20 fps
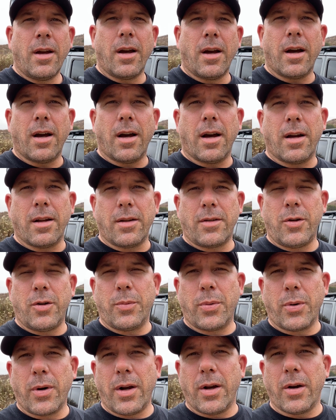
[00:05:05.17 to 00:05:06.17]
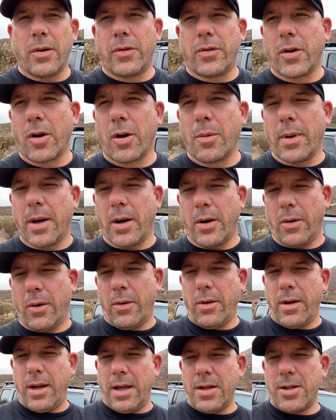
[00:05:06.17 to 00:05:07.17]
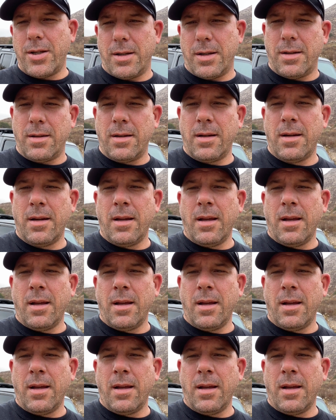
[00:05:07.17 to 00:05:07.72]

2.0 turbo engine.